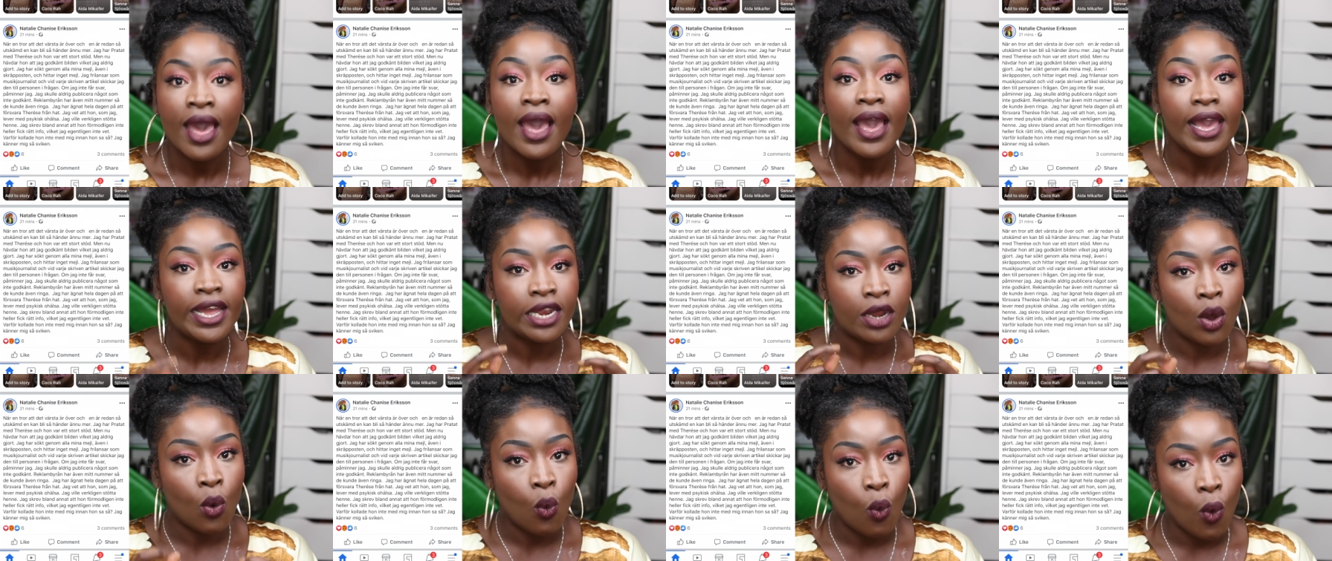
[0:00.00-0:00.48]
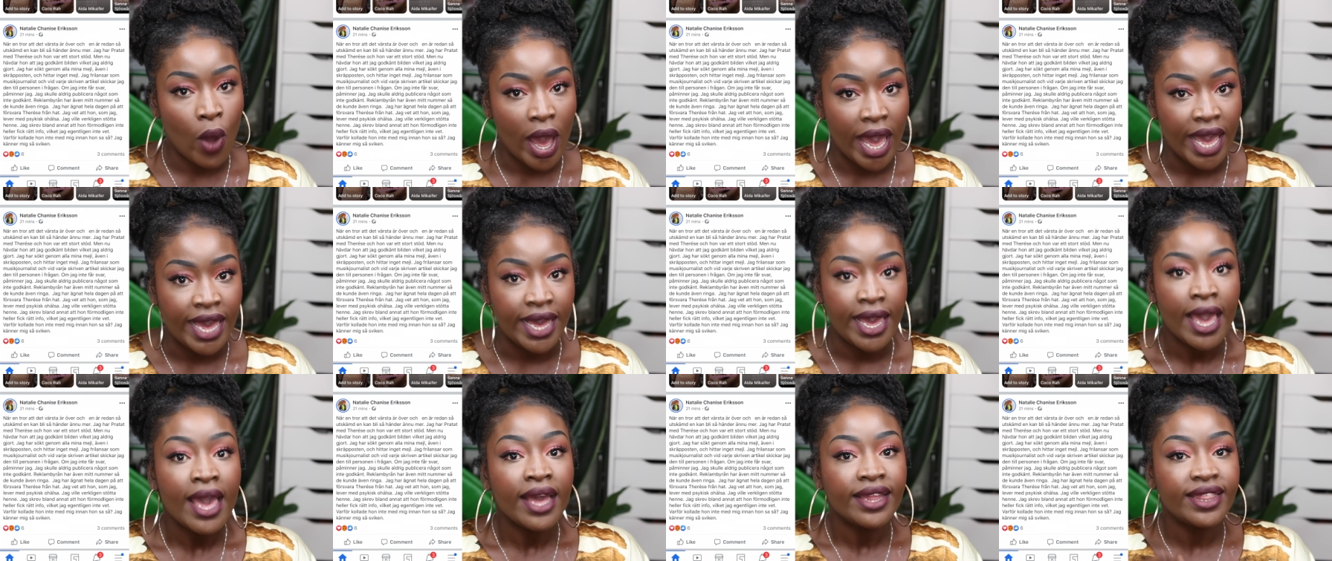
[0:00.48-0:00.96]
in a
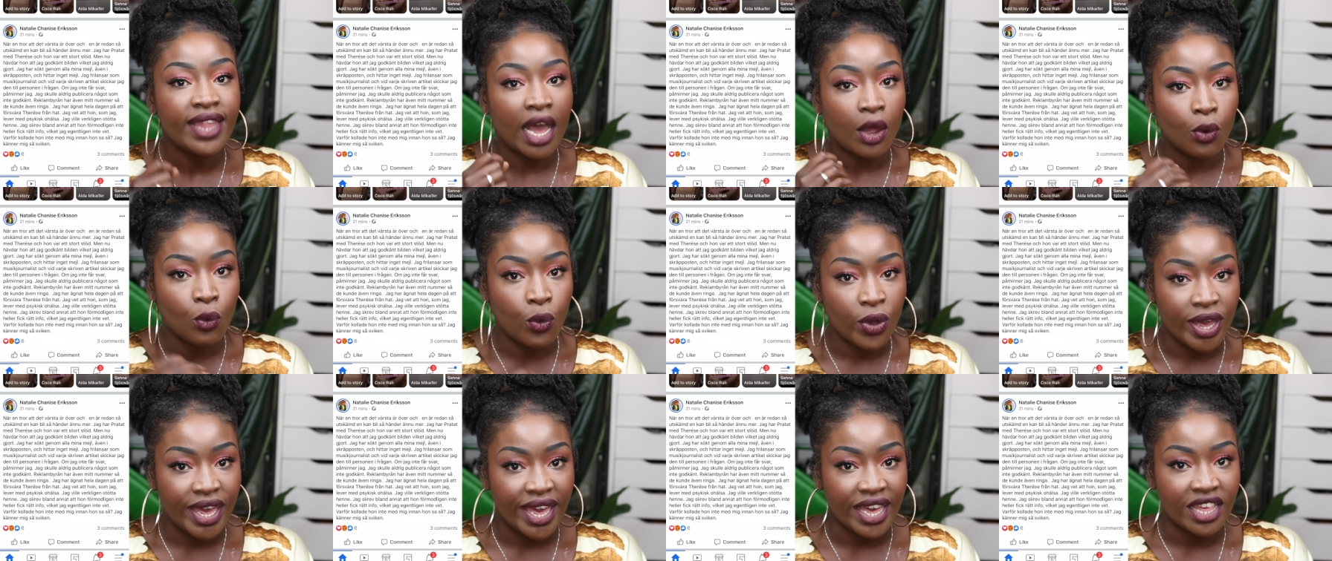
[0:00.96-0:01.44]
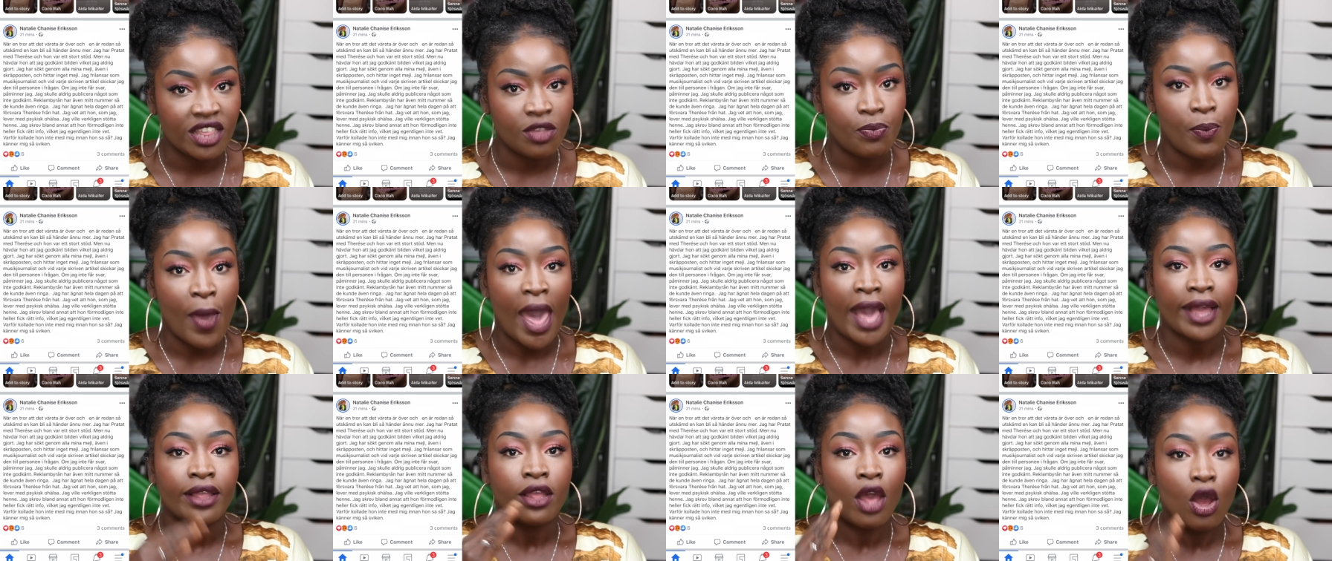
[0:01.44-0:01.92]
way that we
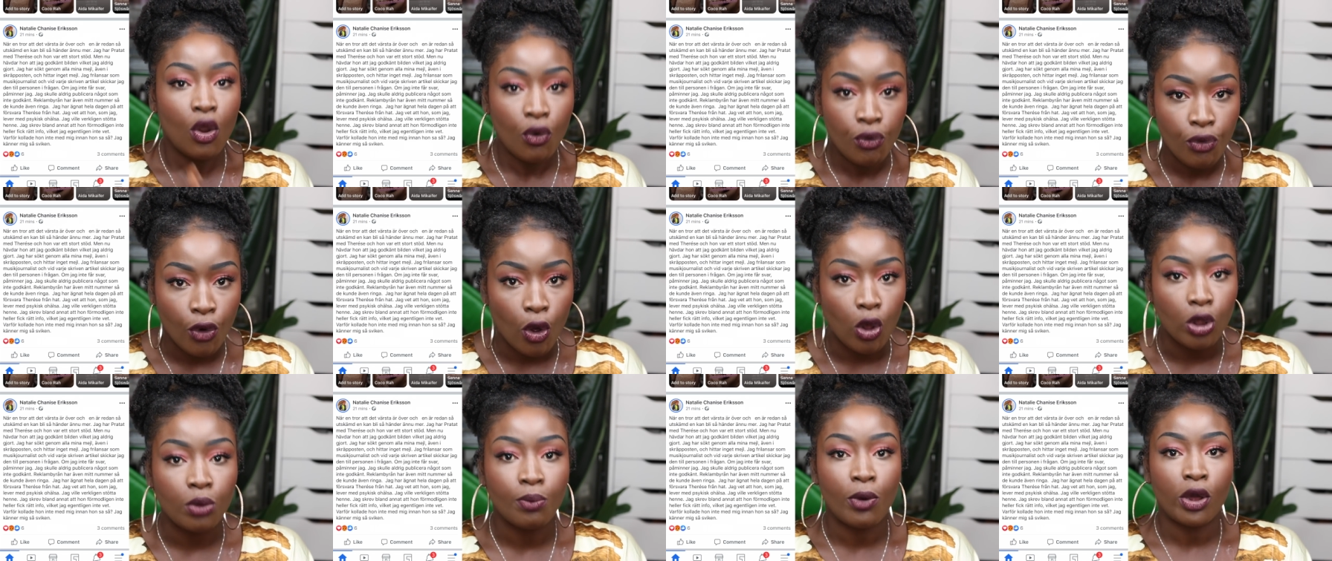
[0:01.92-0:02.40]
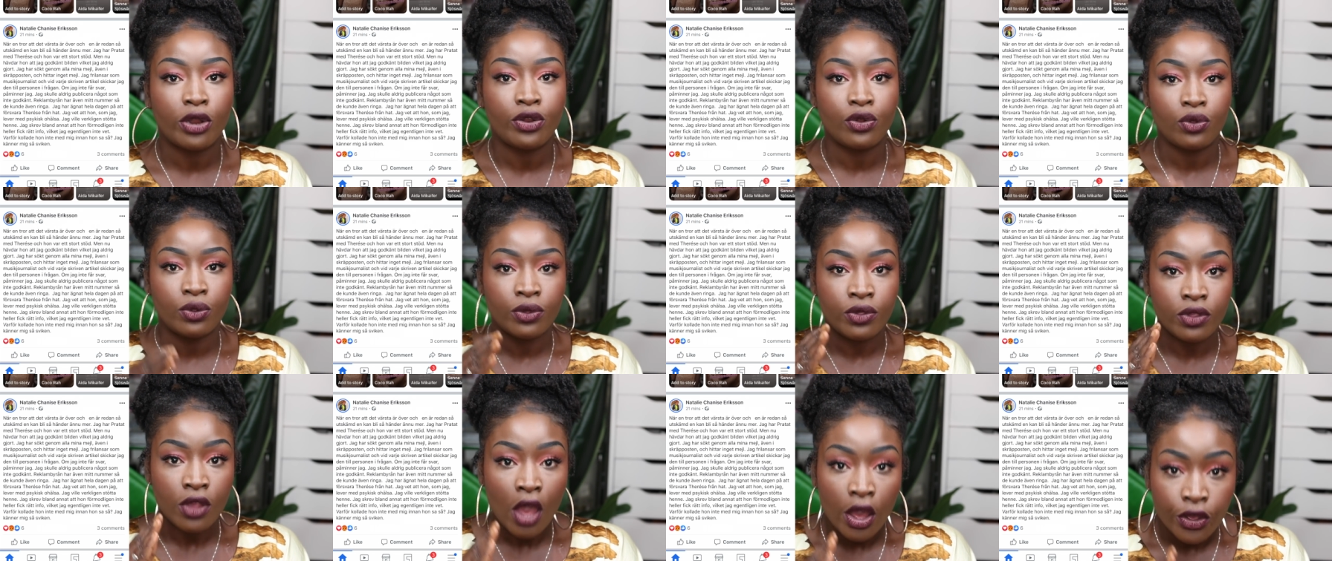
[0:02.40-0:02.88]
expect role
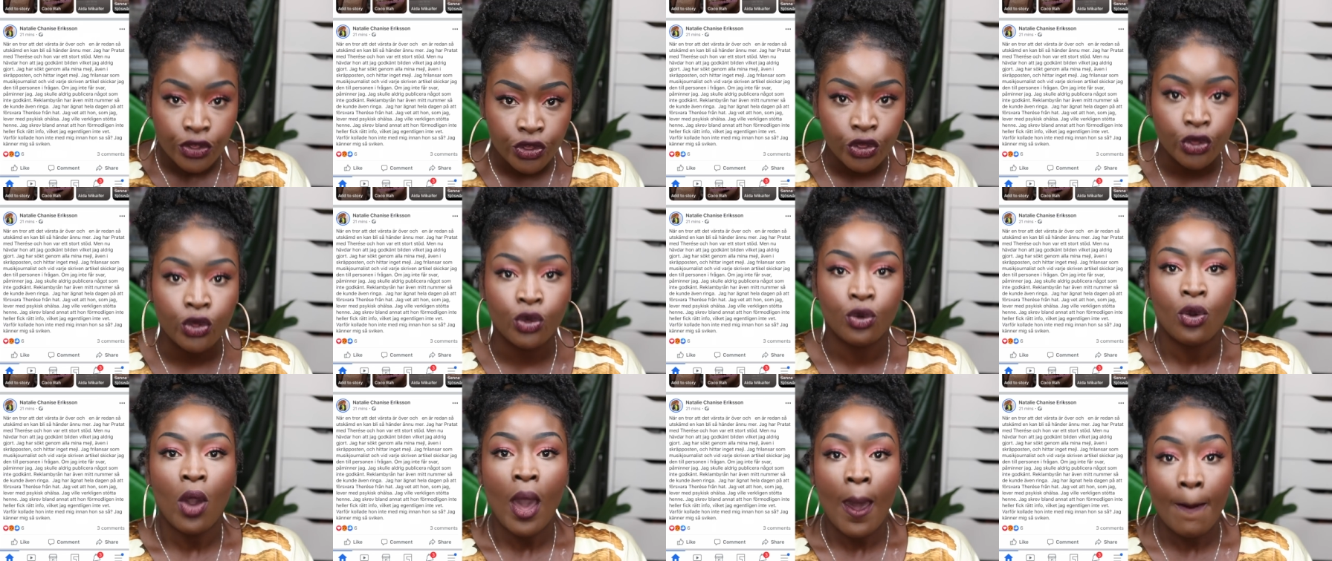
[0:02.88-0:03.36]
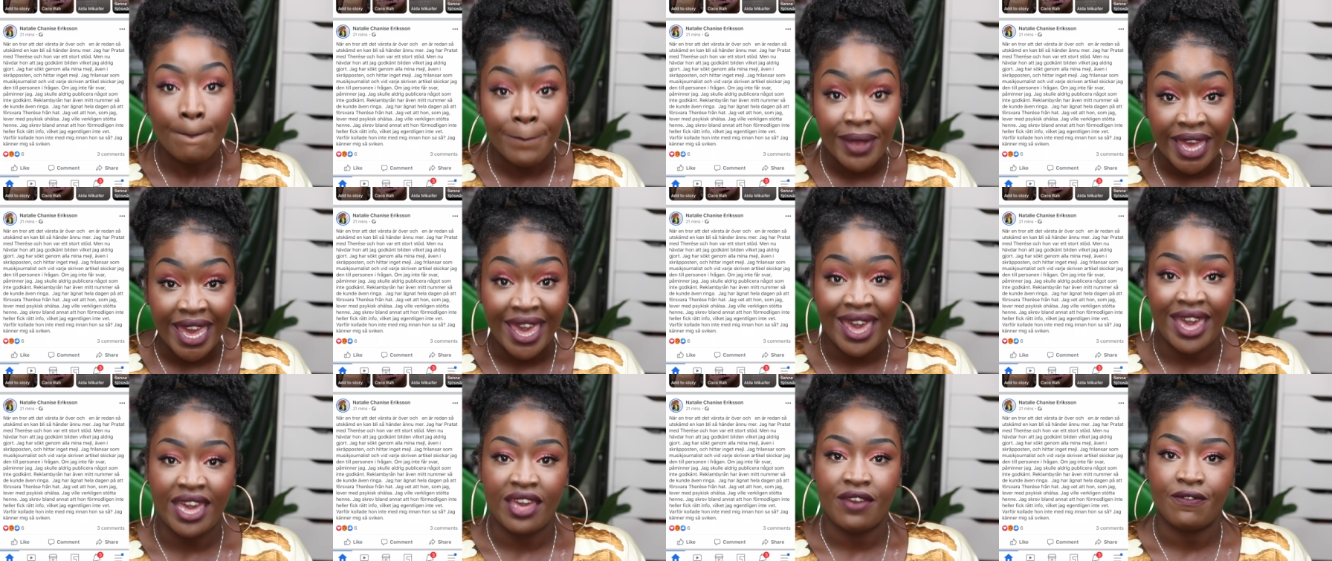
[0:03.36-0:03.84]
models to
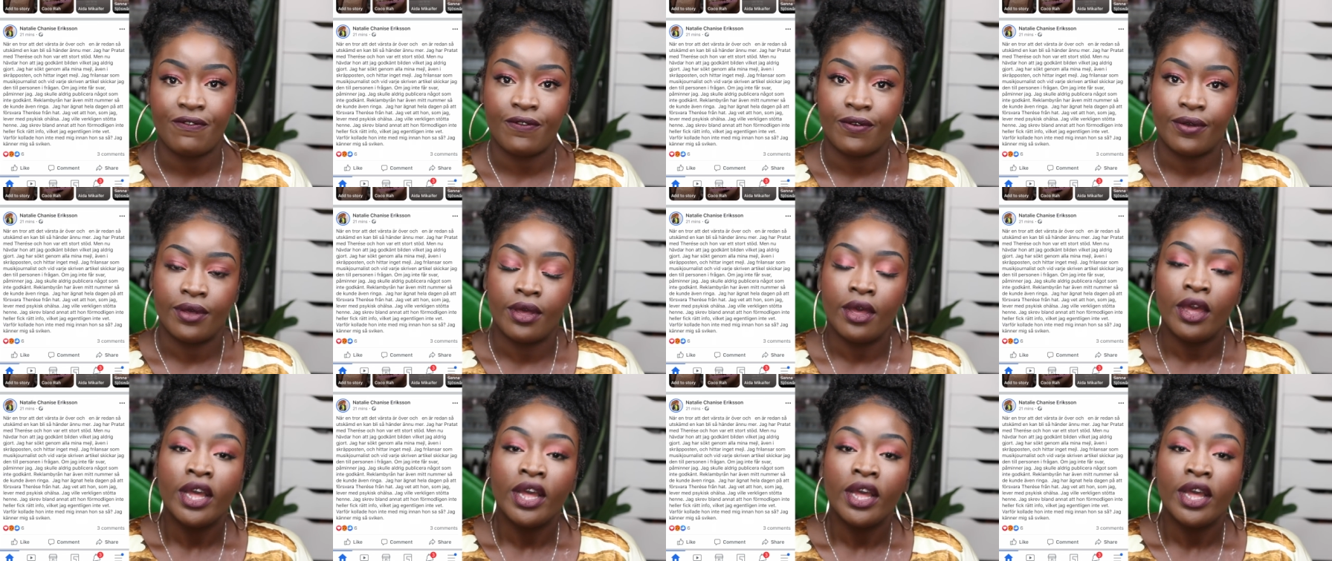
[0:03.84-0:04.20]
behave.